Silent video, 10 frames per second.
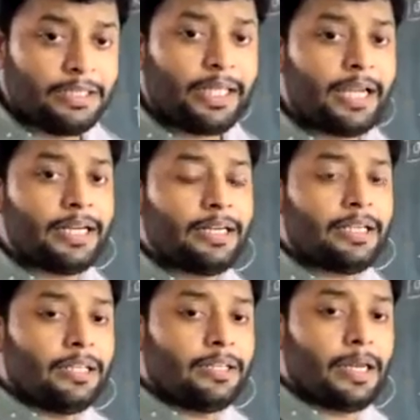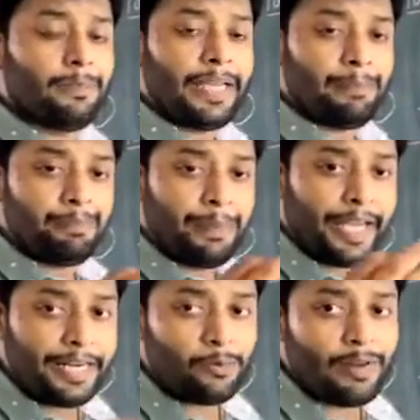Then the
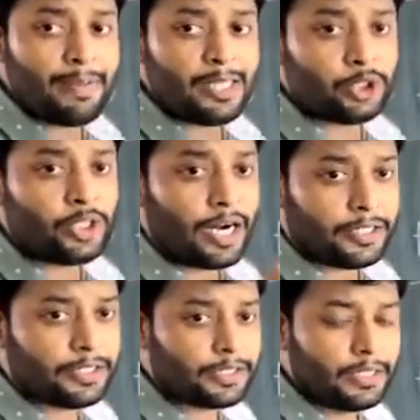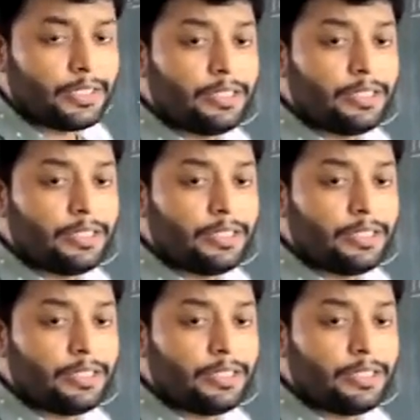pairing will start.